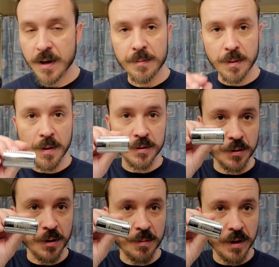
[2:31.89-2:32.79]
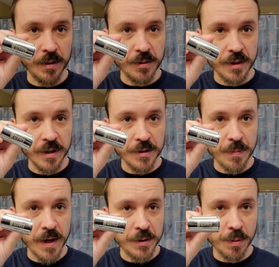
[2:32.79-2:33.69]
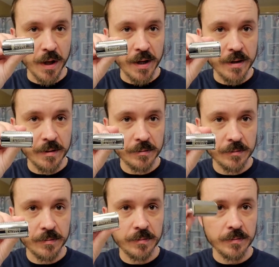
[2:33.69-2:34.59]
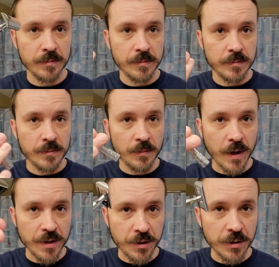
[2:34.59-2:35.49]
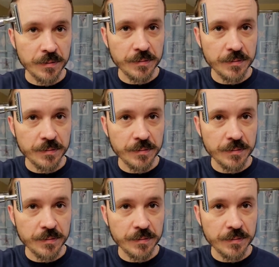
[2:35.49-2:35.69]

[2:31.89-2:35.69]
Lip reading: but I'm also going to be using his Mage Blade razor.